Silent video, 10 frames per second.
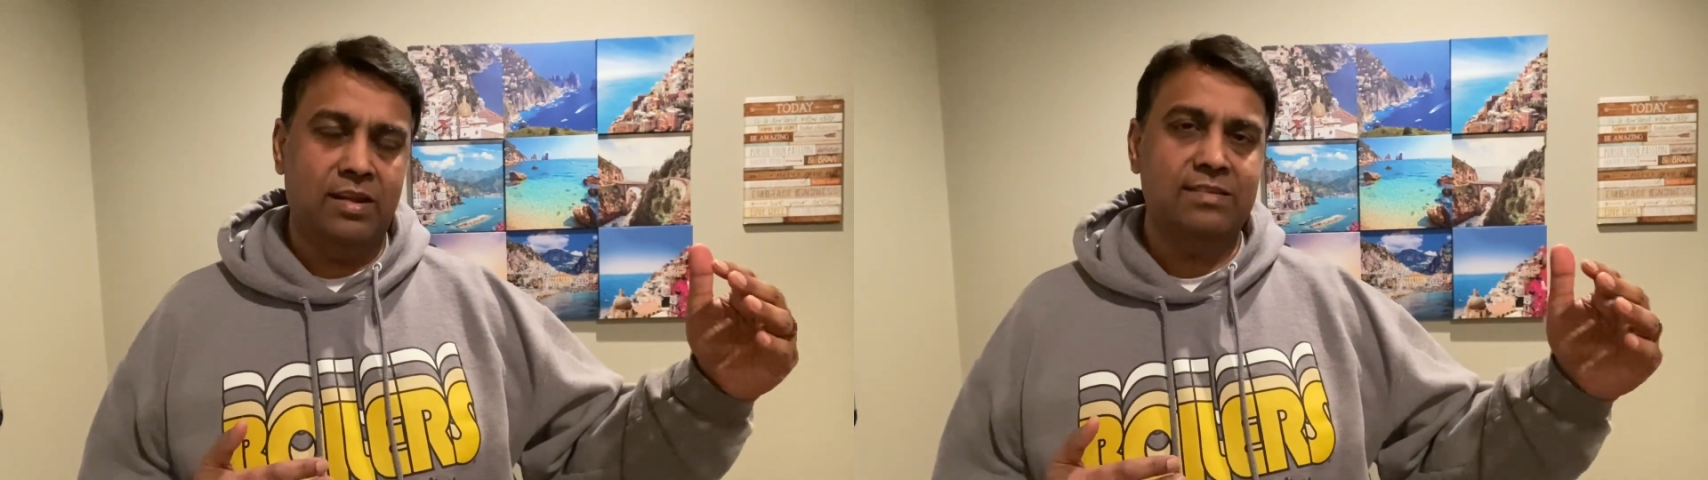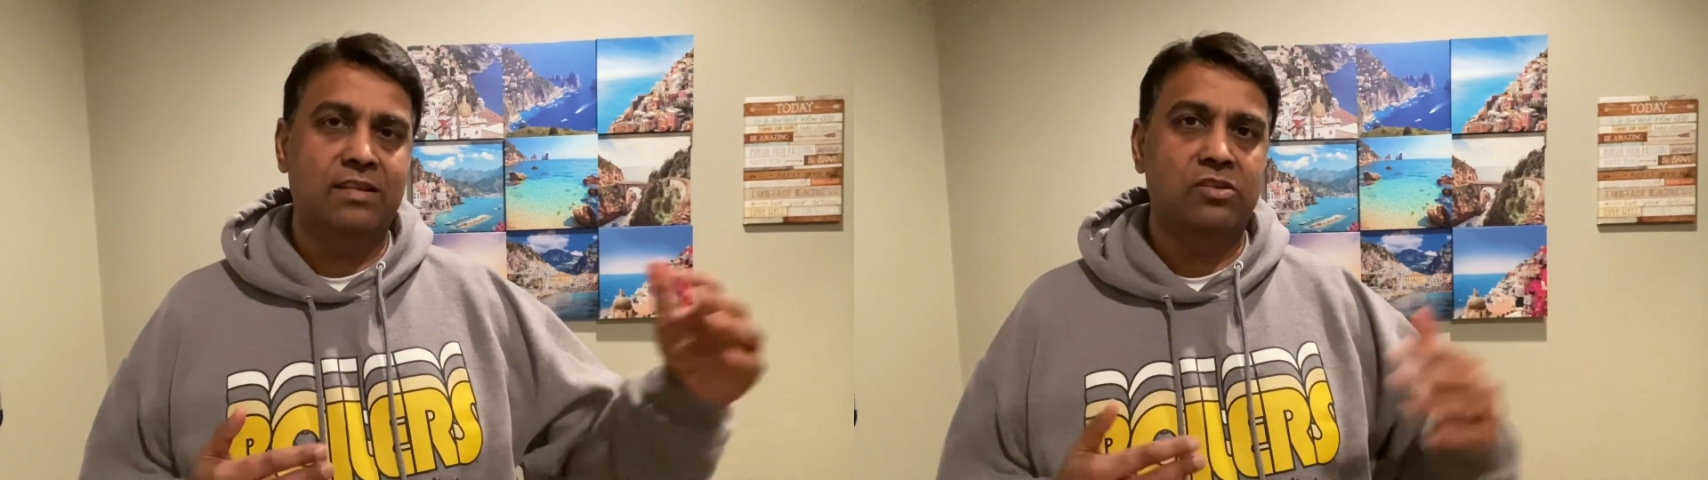
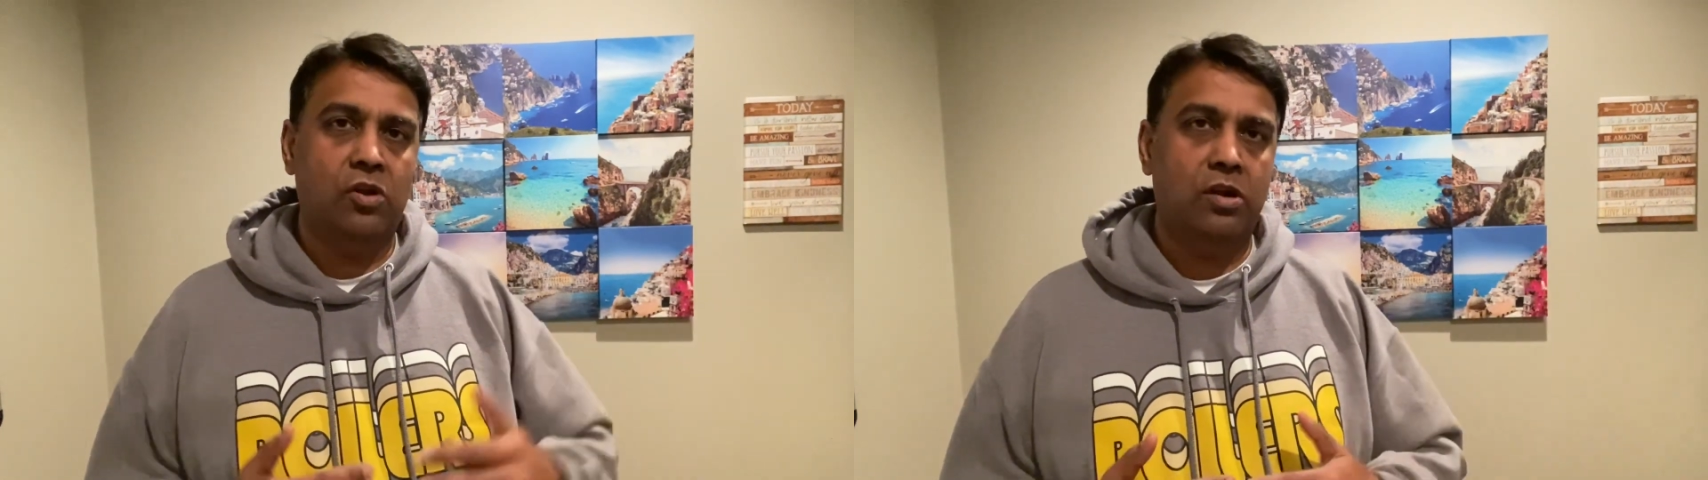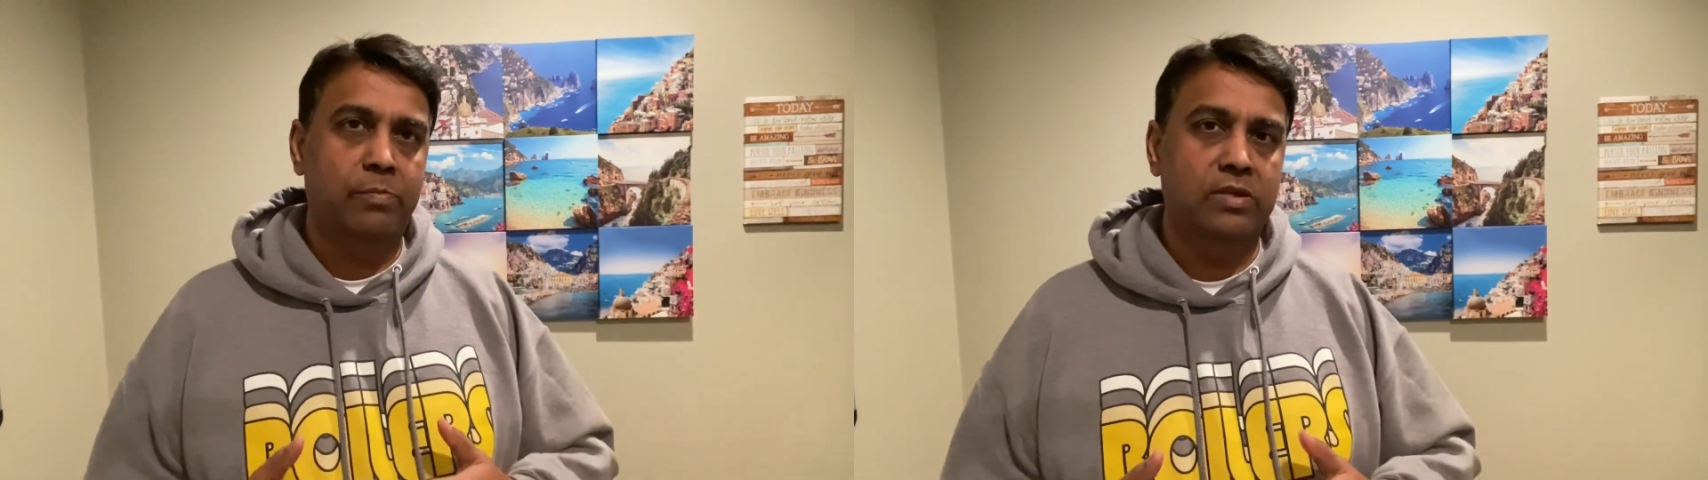as it's
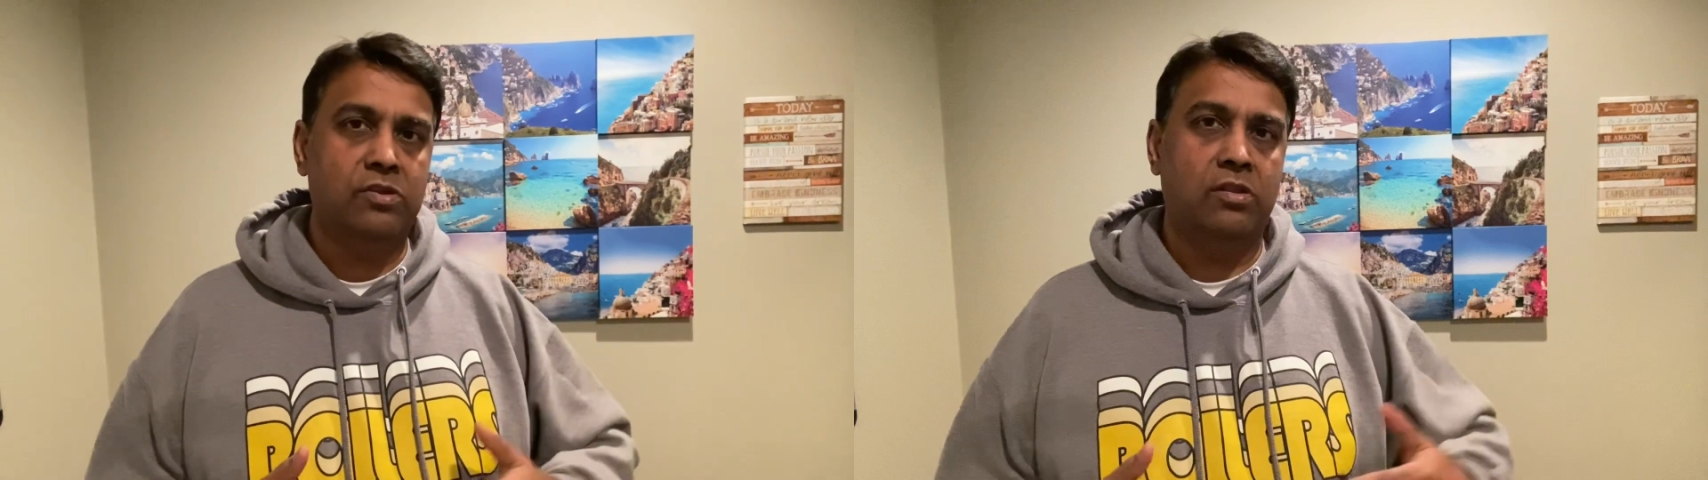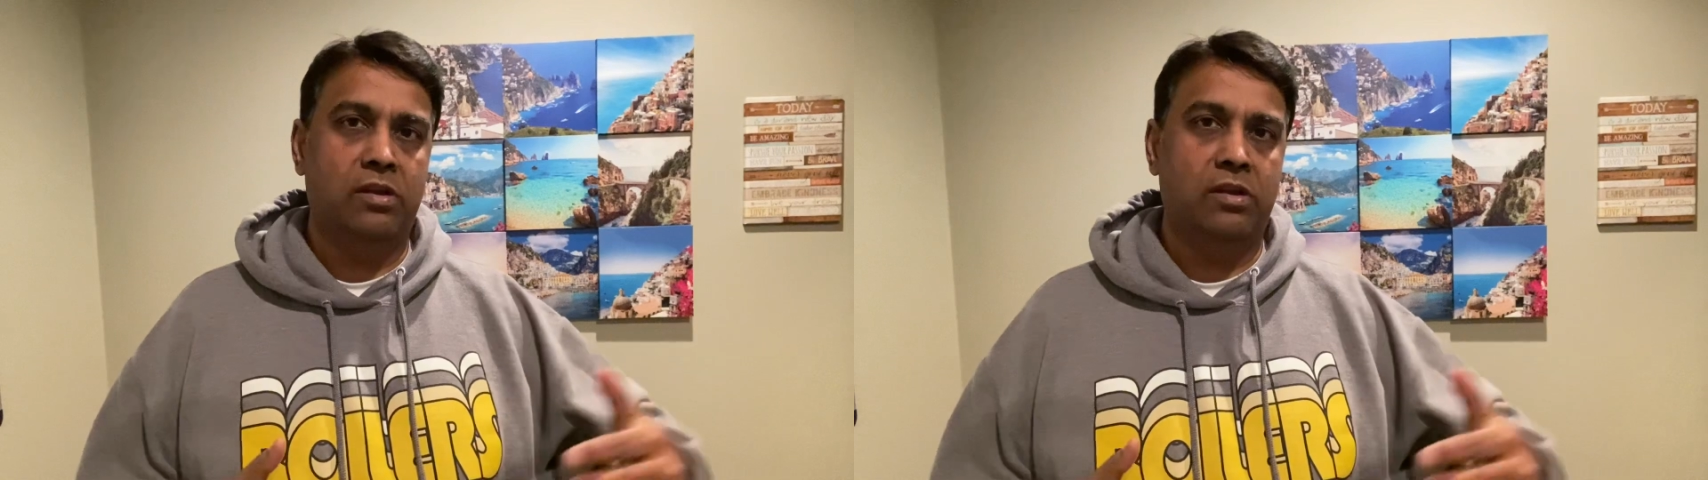not based on the